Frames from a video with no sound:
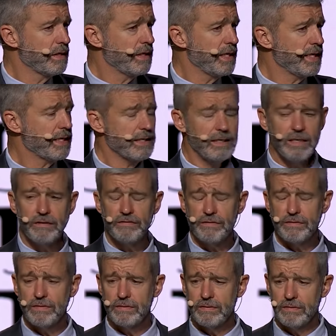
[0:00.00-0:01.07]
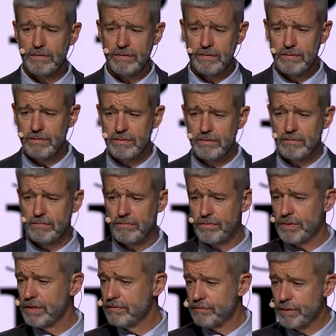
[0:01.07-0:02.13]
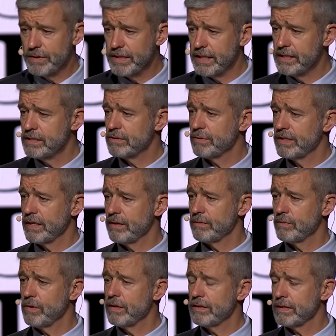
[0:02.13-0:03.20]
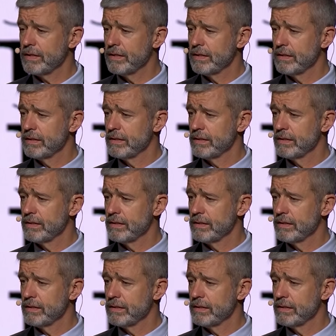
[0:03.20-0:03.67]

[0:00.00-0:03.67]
He can live three or four days without water.